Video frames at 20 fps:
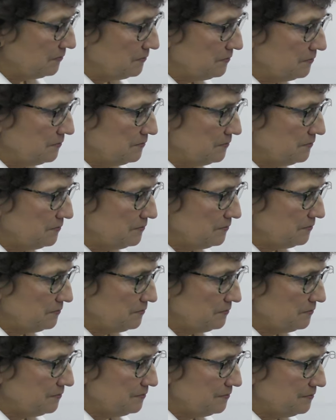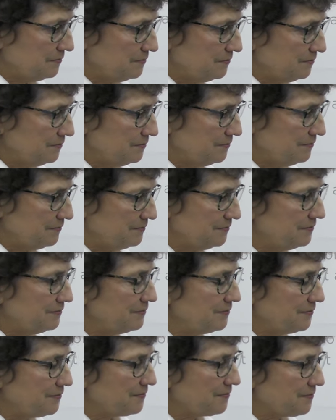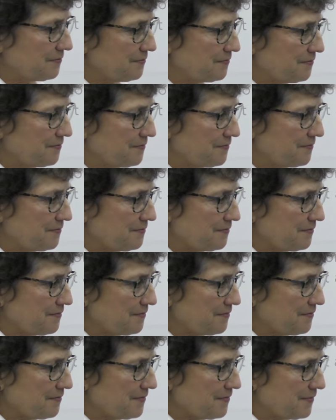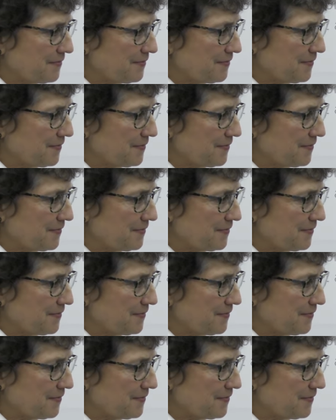(not speaking)